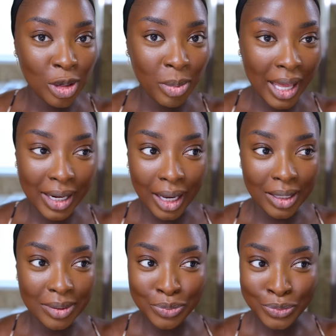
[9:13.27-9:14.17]

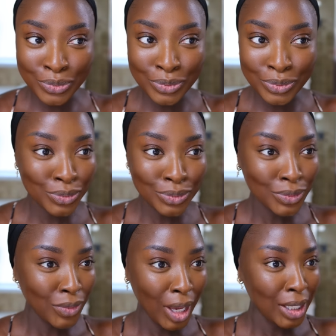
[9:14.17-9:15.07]
dramatic.
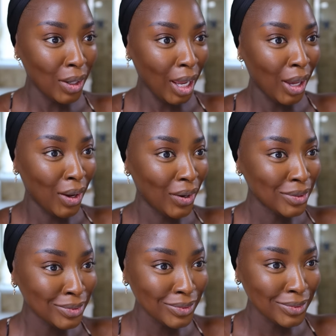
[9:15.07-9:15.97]
I
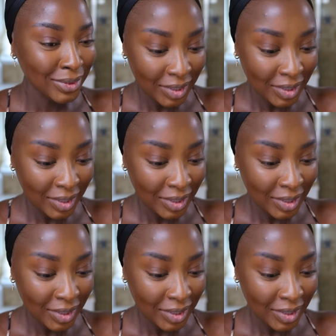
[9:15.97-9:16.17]
don't know.